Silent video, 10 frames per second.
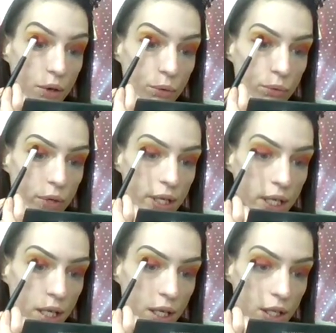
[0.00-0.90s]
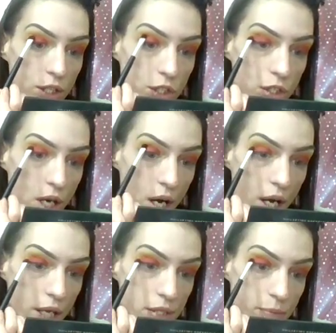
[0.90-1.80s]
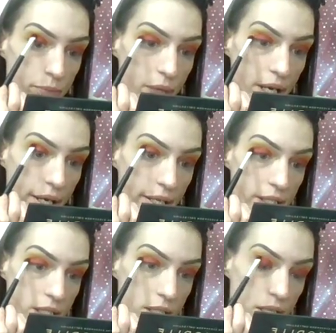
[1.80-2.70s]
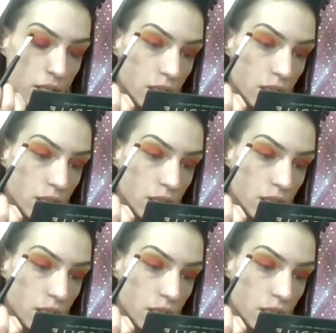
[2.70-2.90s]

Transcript: running shot, but